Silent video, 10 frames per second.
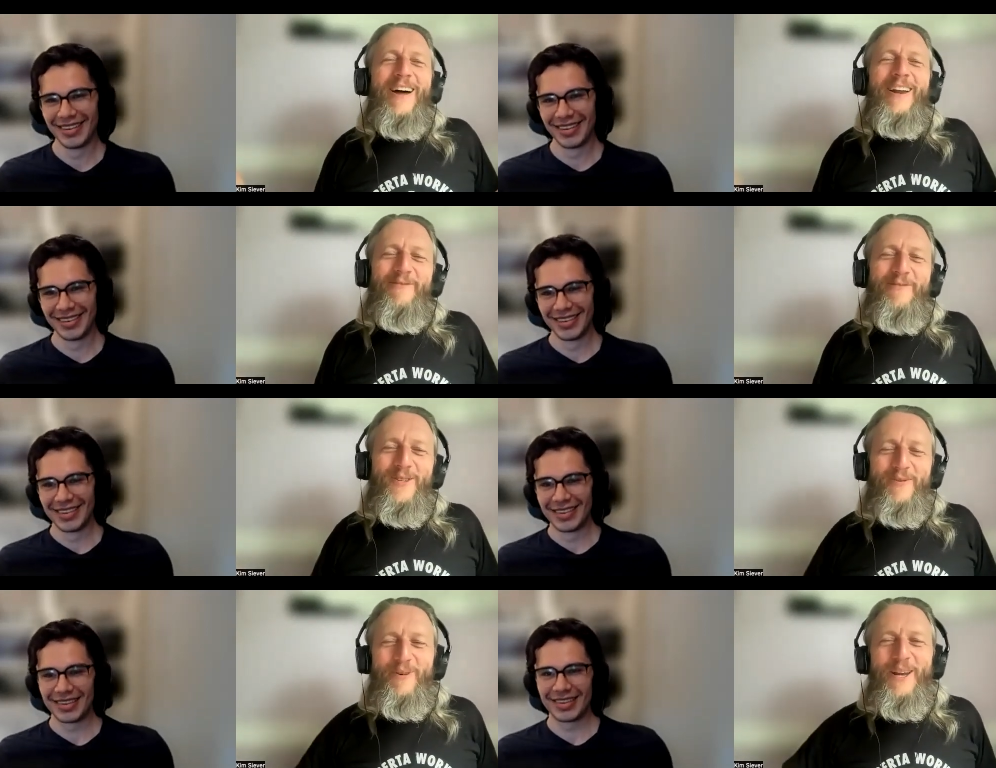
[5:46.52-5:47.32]
Speaker 1: diner
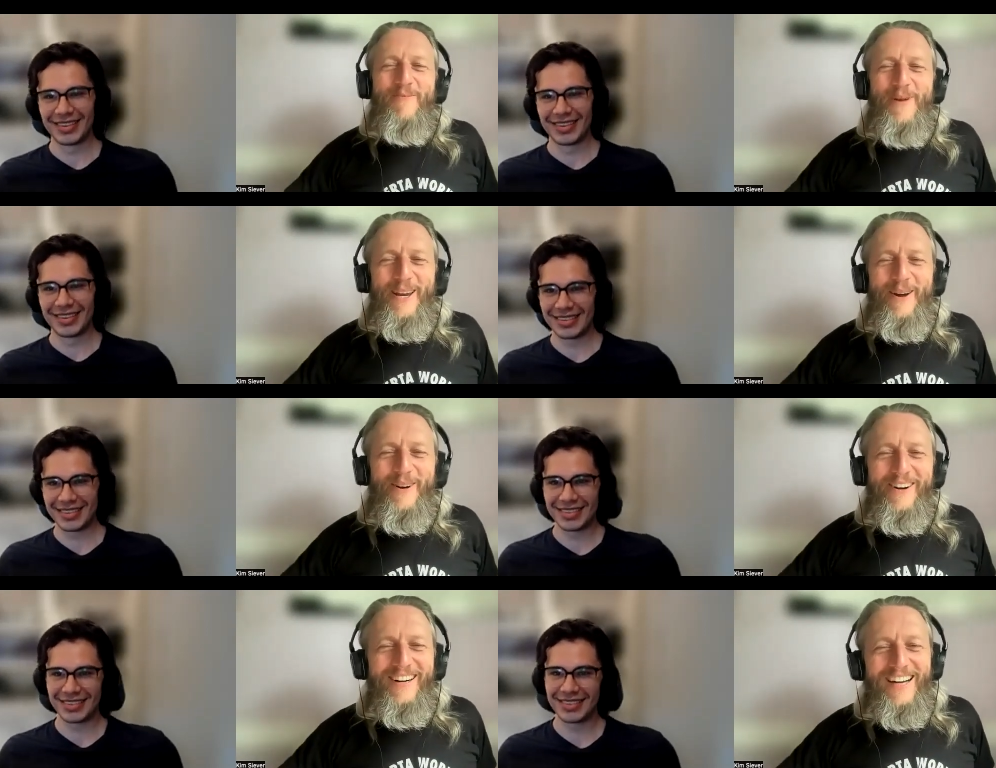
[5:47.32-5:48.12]
food's pretty
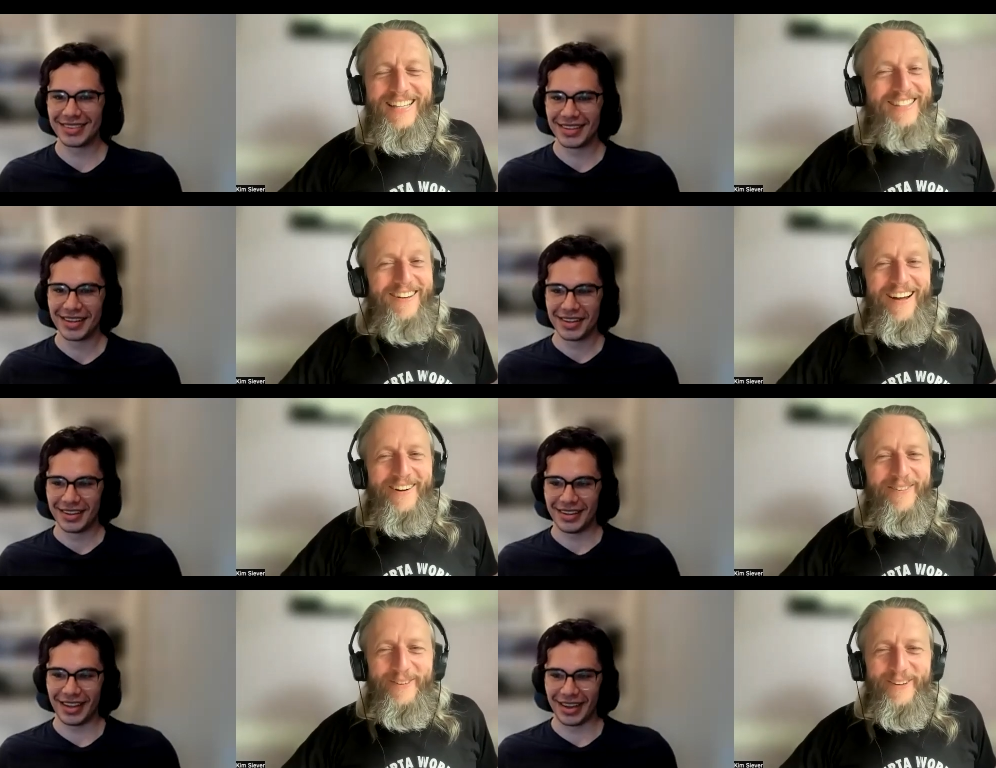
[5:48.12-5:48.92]
mediocre. It's
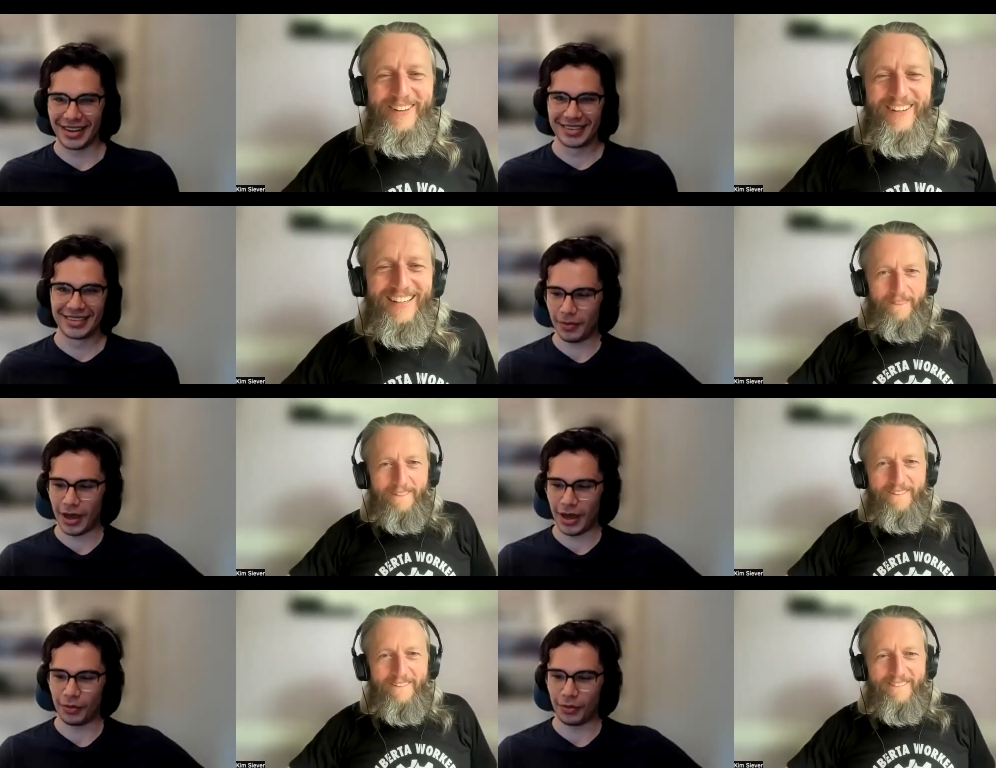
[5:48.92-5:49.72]
diner yeah. food.
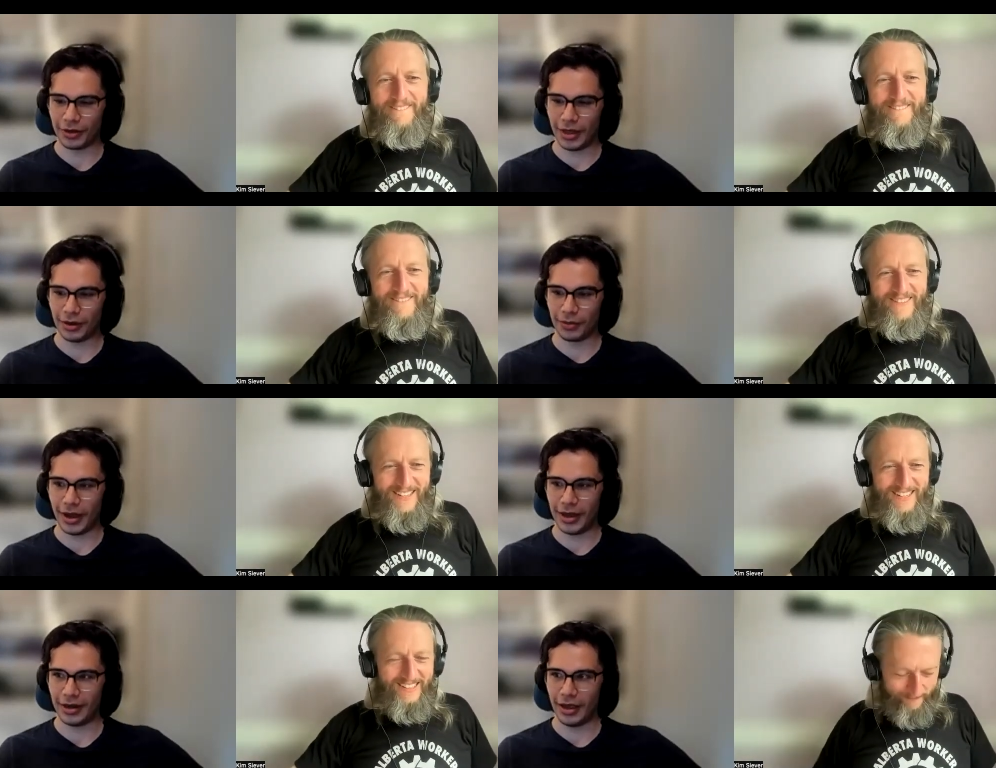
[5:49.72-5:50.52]
Speaker 2: I worked there
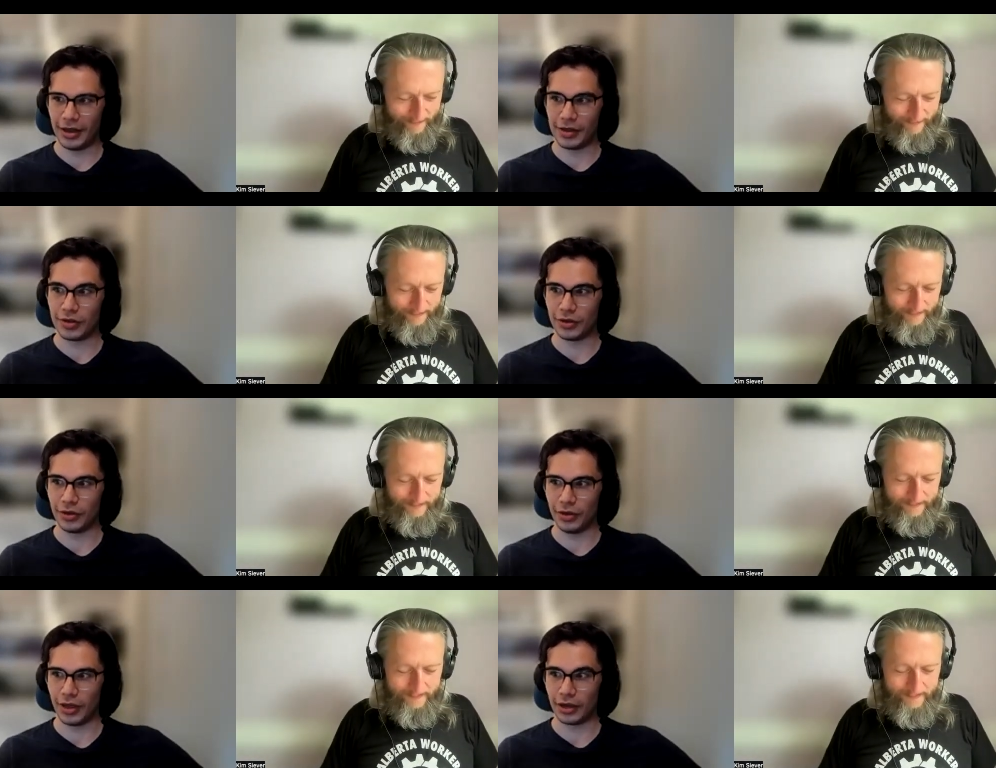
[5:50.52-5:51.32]
right
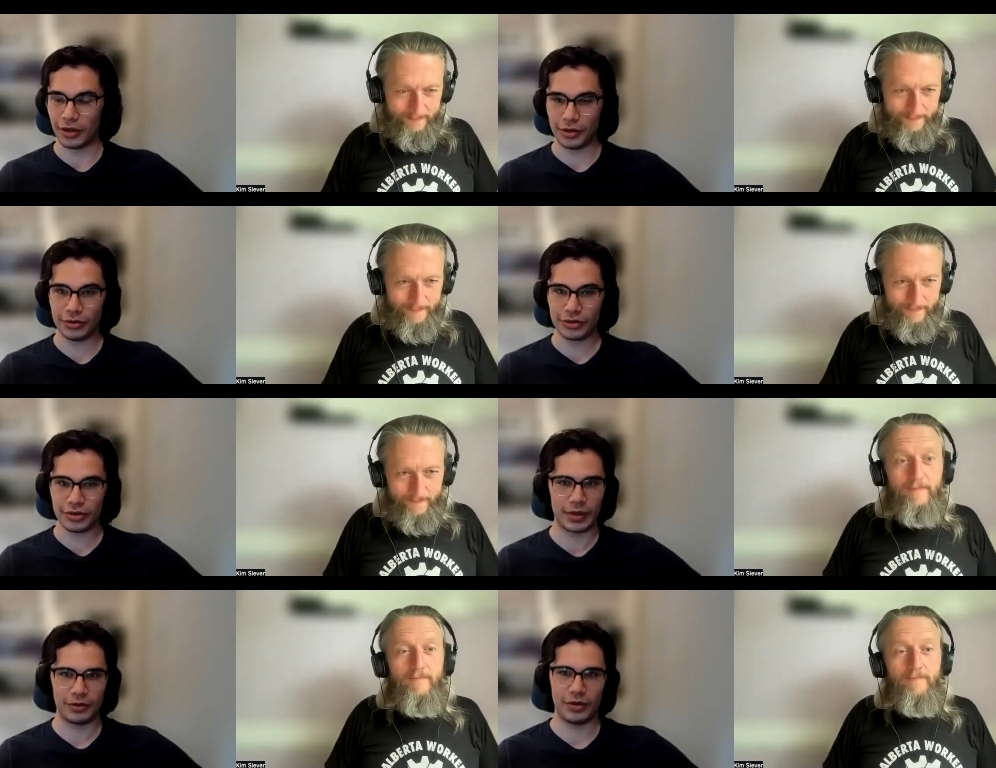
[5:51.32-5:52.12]
until they closed.
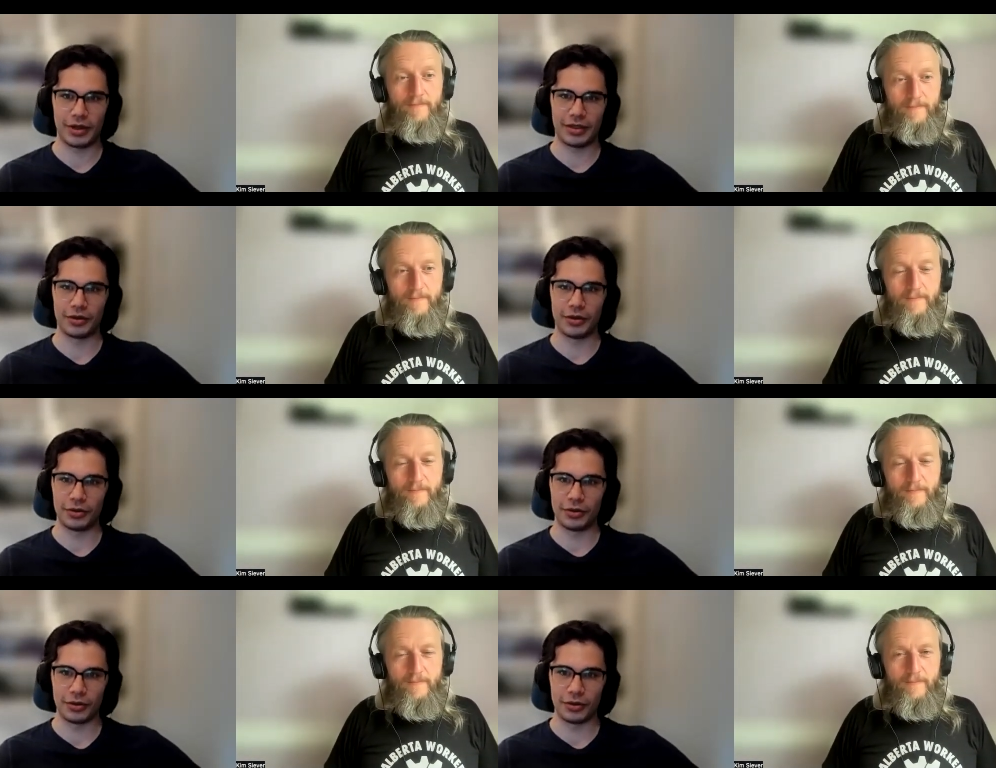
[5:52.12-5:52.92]
So I got to go
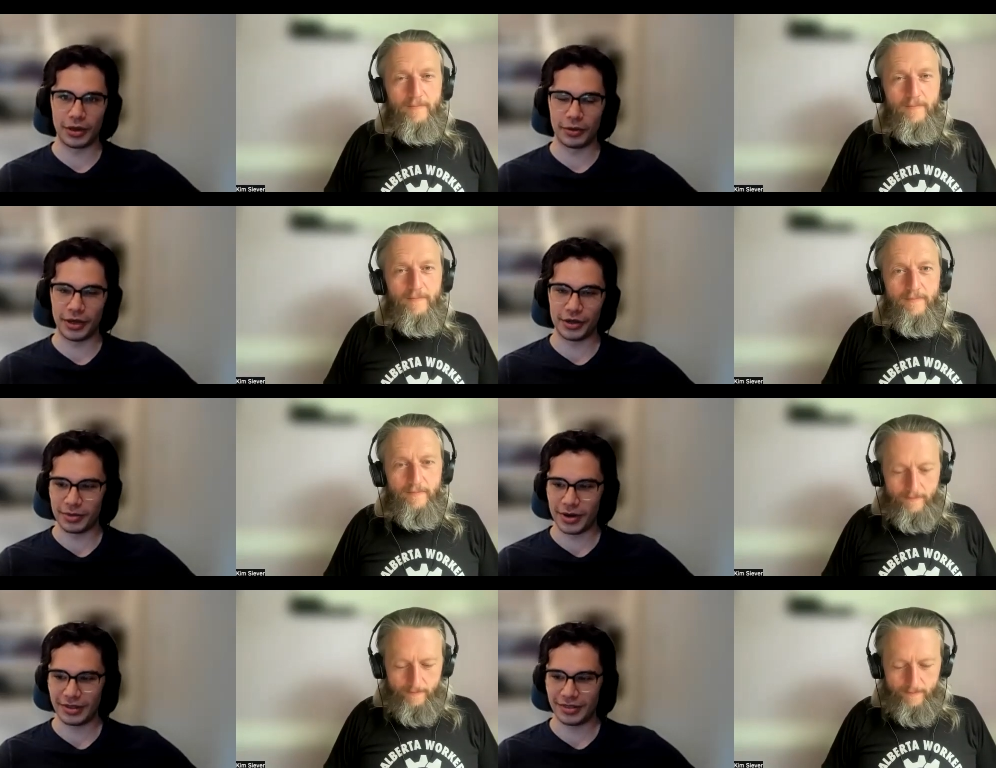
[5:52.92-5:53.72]
through the whole liquidation
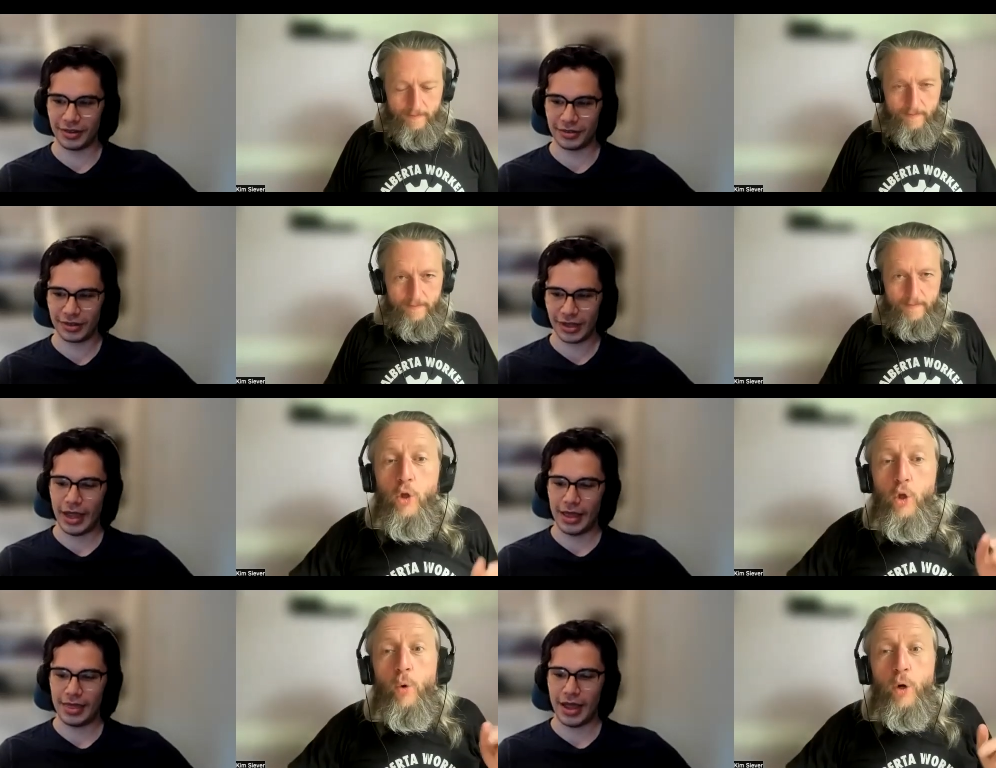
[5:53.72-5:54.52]
process.
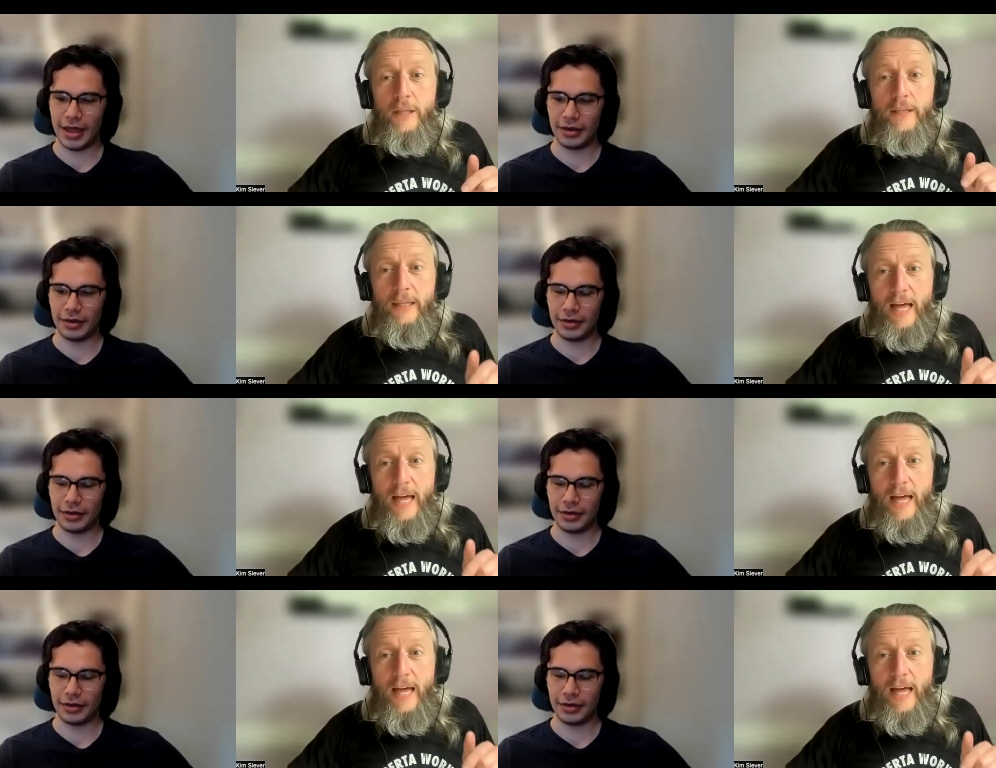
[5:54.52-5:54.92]
And you then, worked at the